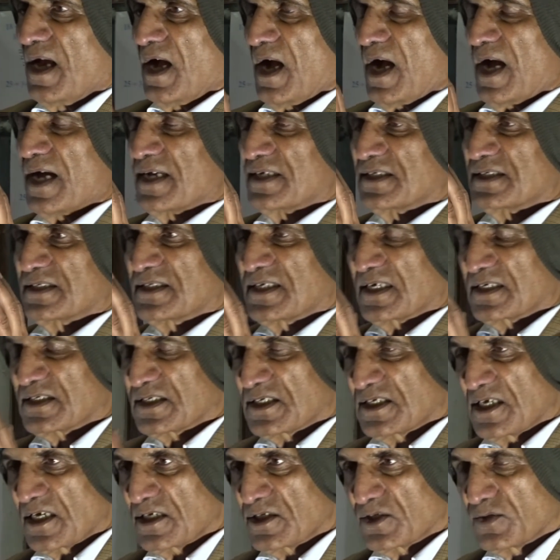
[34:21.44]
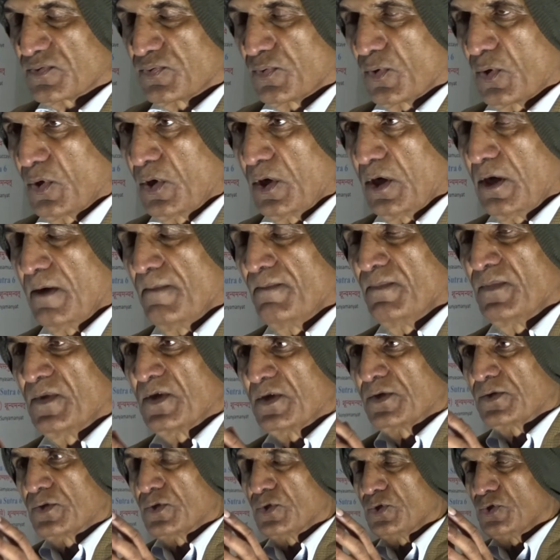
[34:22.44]
are successful
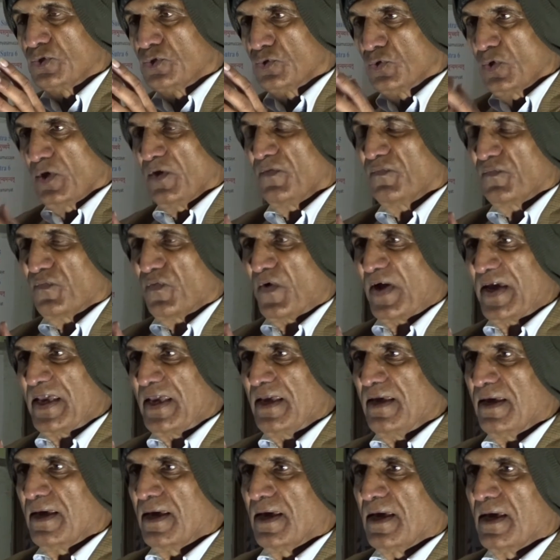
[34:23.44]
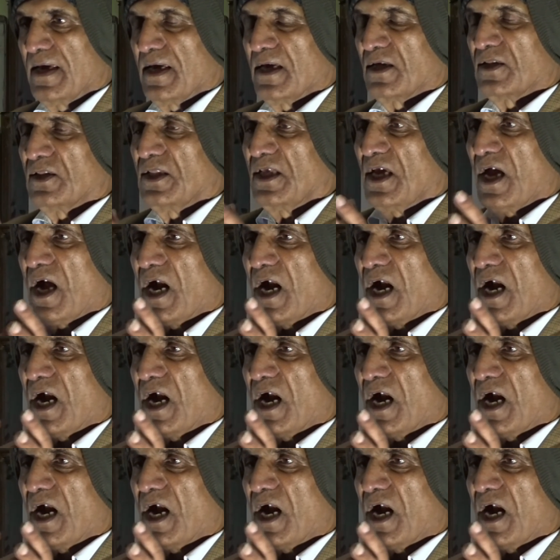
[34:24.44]
to unify the